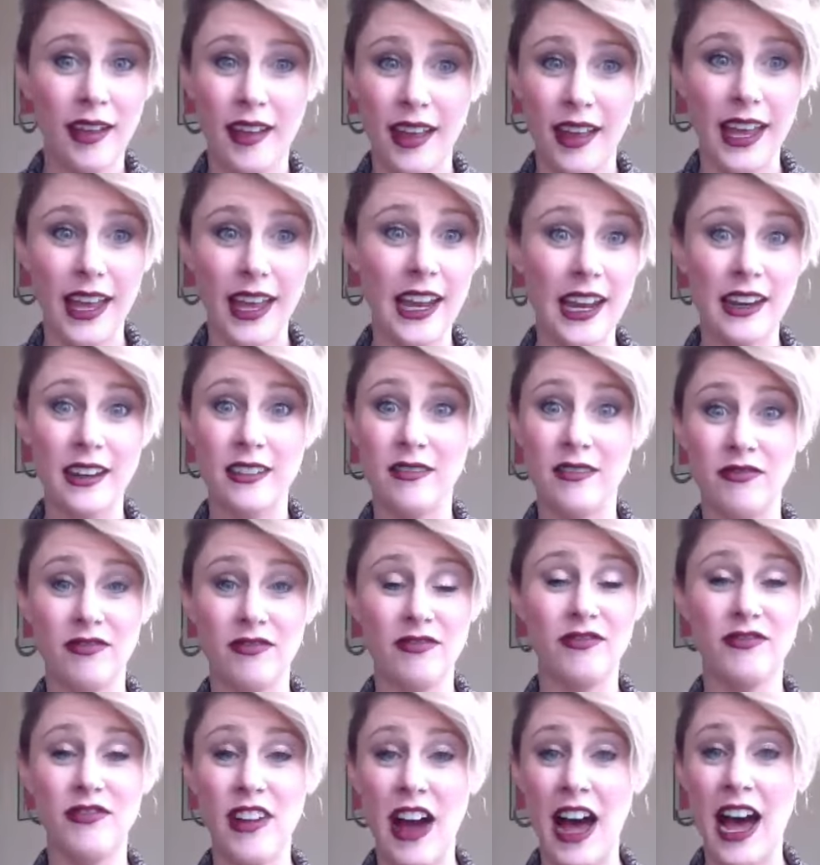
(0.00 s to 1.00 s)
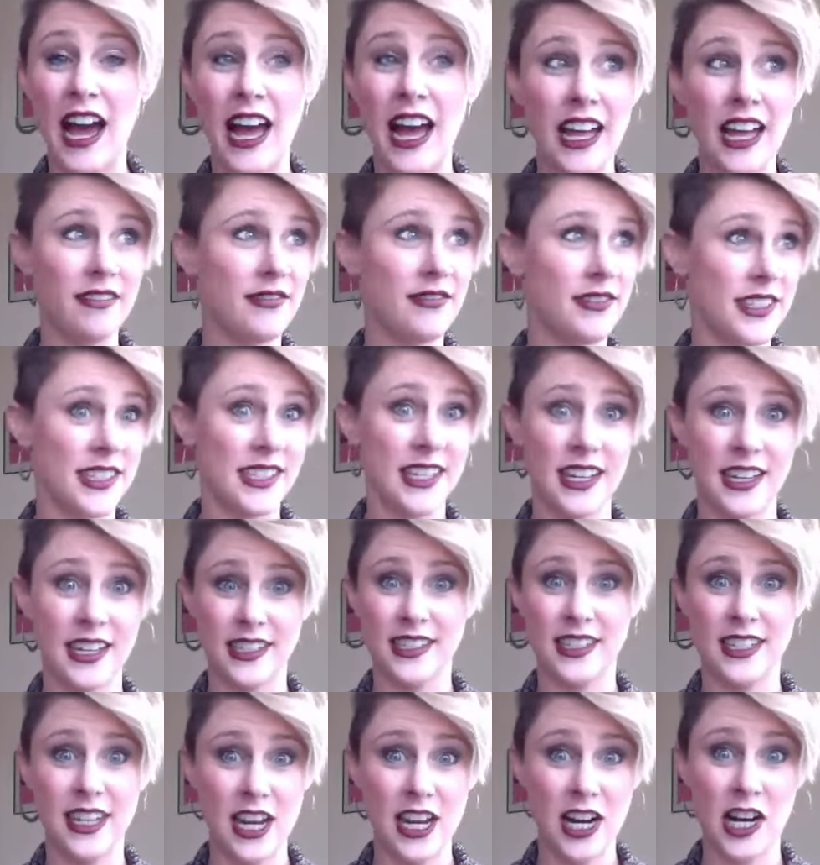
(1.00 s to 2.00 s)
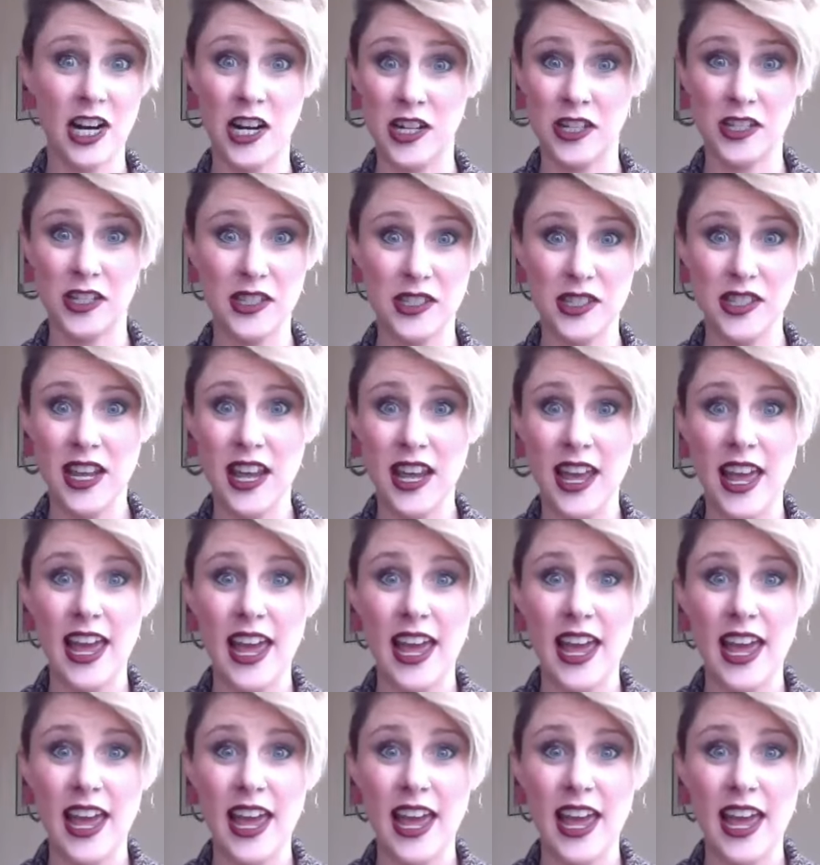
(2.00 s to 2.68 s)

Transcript: in 5-6 years.